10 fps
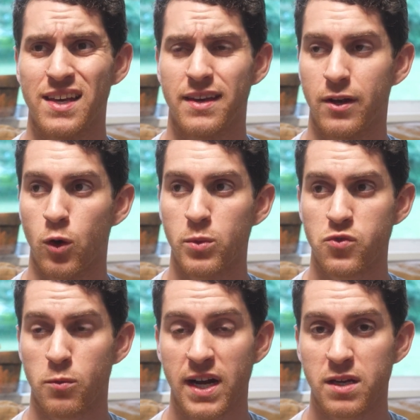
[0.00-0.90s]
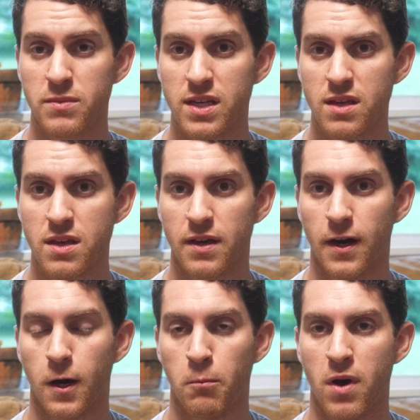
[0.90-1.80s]
It almost reminded me
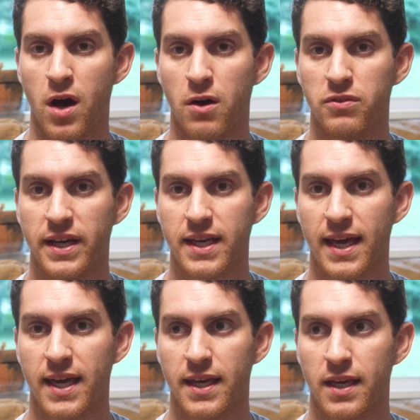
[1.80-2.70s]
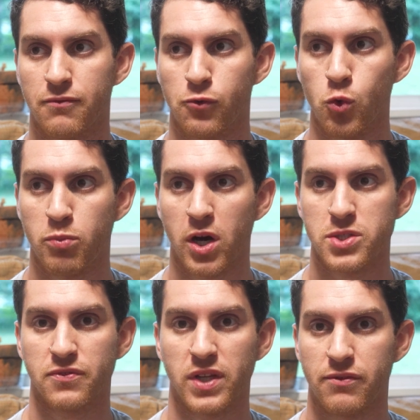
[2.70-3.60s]
of like a fruit punch
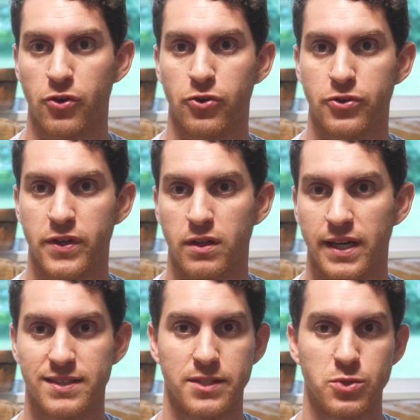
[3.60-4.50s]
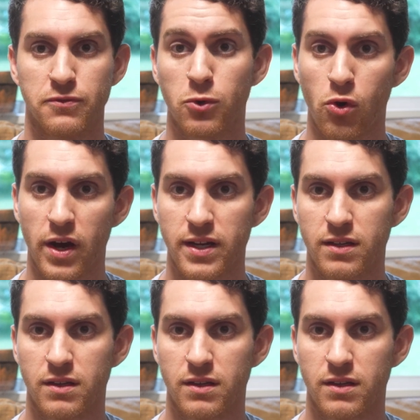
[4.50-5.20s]
flavored like dental fluoride